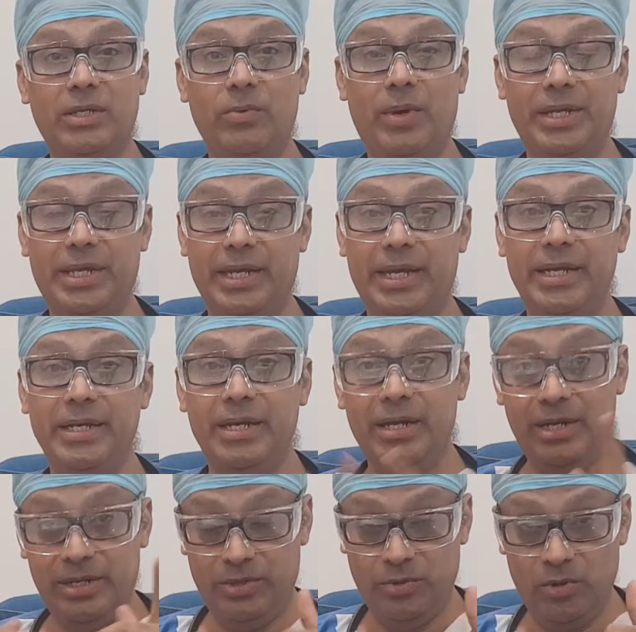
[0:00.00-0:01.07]
Once again,
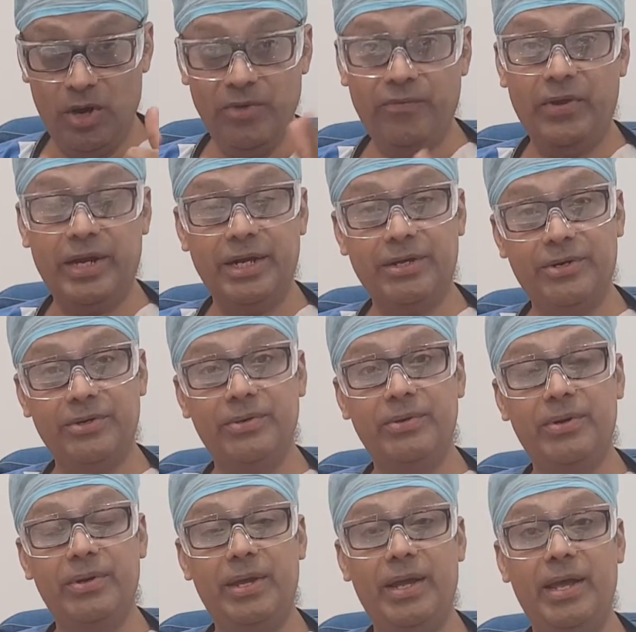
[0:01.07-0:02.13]
do not forget to
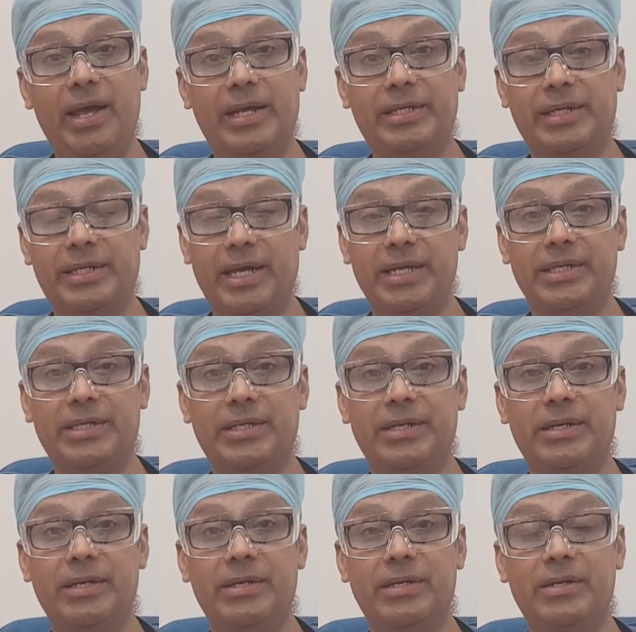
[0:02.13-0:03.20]
exercise
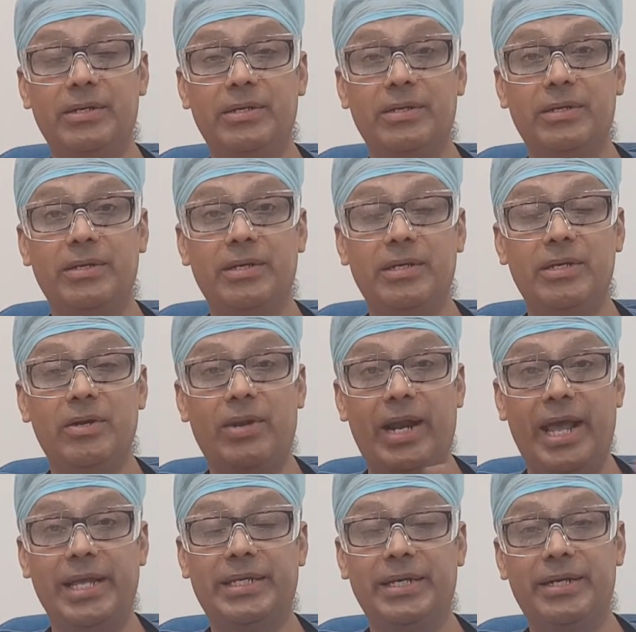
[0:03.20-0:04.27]
your
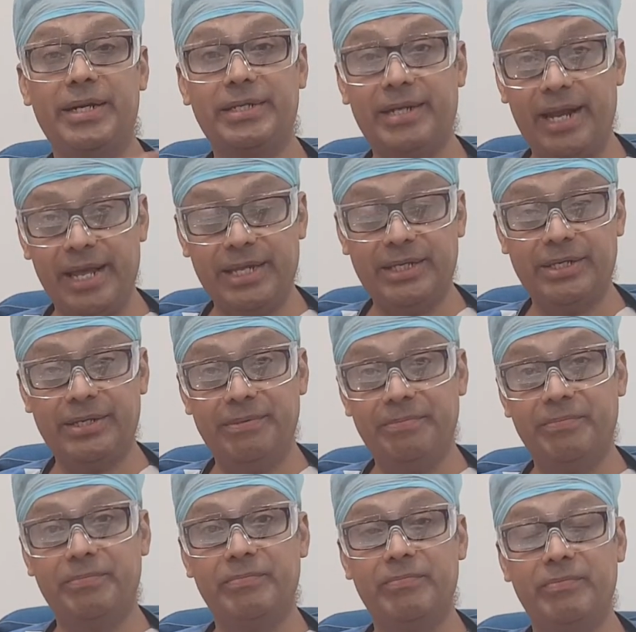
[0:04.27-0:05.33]
likes and dislikes
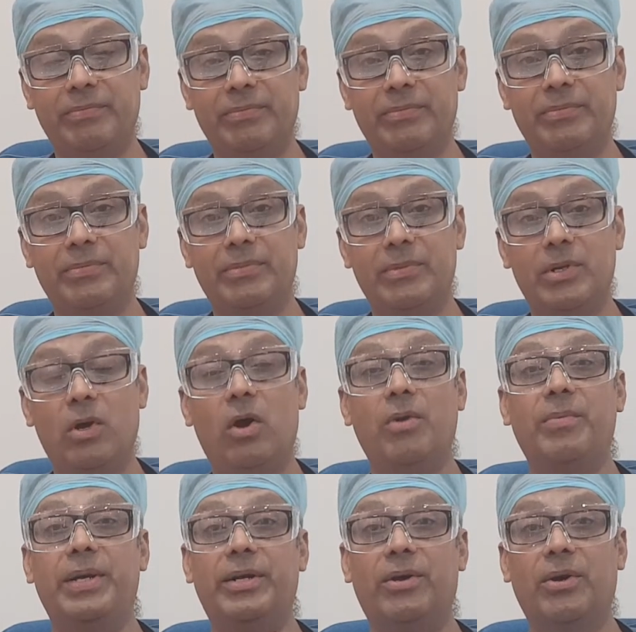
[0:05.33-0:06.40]
on
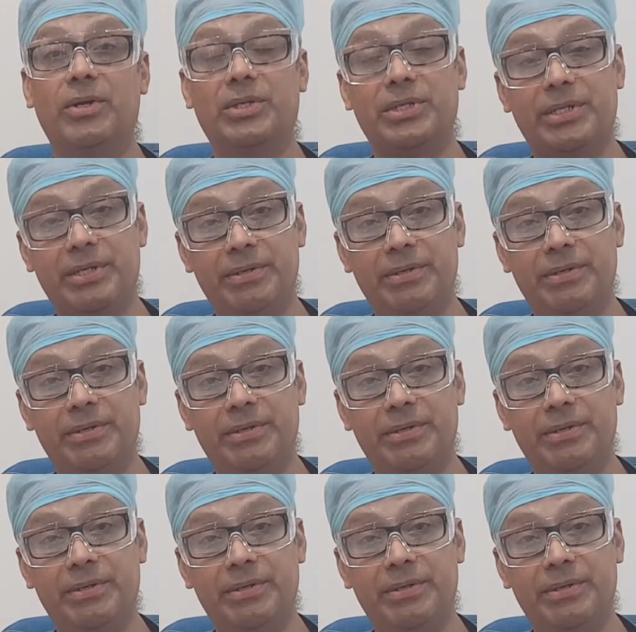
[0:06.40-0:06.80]
my talks.